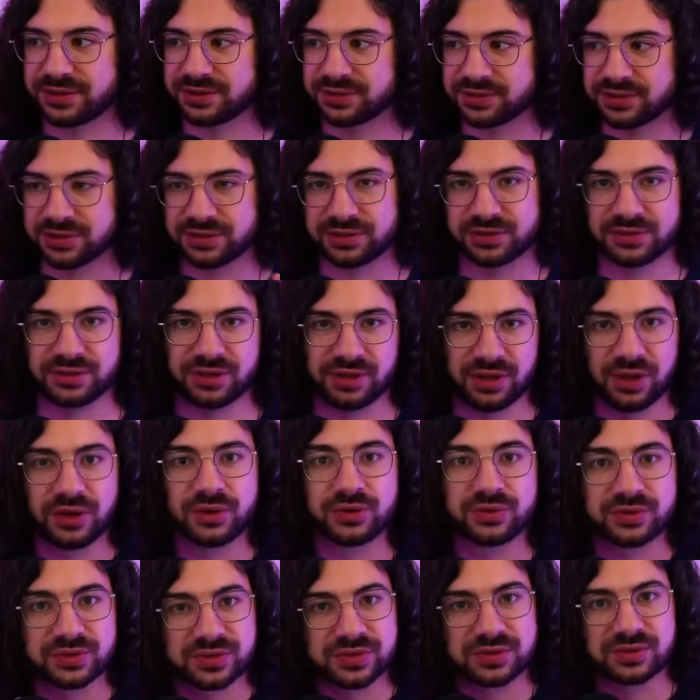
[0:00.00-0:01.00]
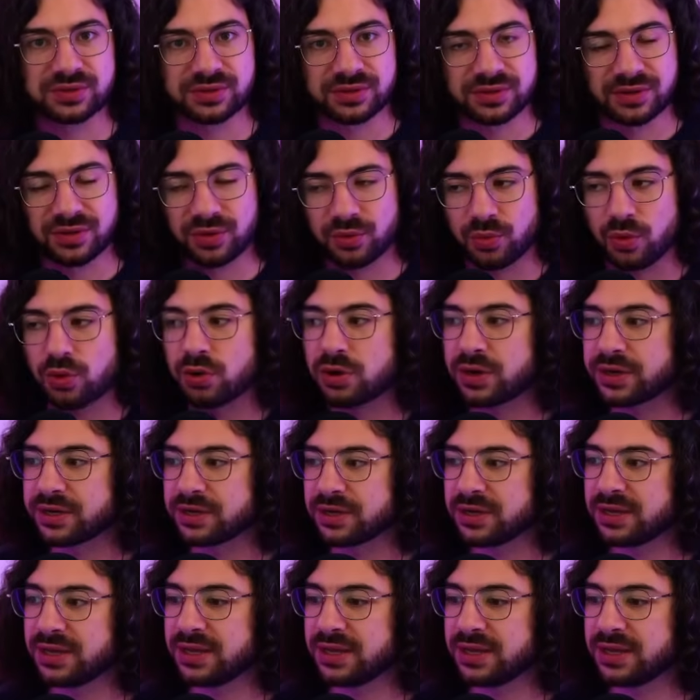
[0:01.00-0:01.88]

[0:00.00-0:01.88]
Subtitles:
to close the ward.